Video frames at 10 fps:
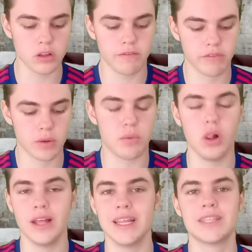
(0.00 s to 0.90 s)
of
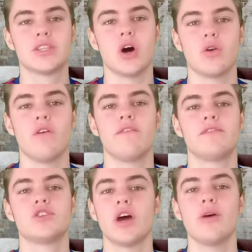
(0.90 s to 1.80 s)
football, and let's start off
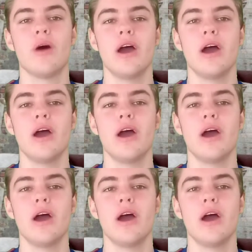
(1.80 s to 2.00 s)
straight away